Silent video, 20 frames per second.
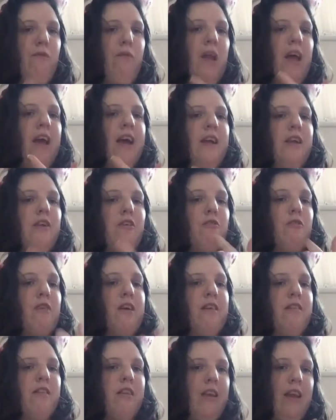played her
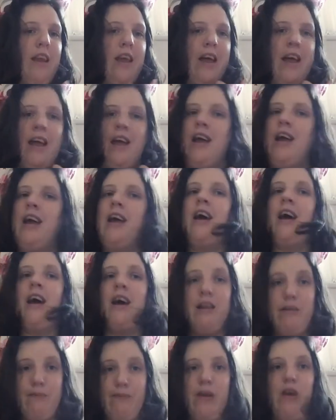recently
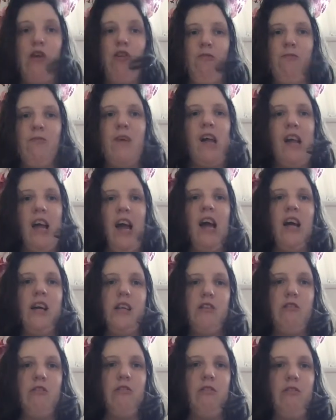has become my
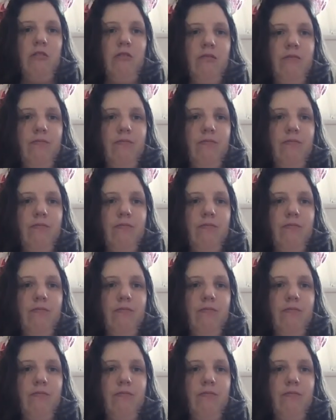idol.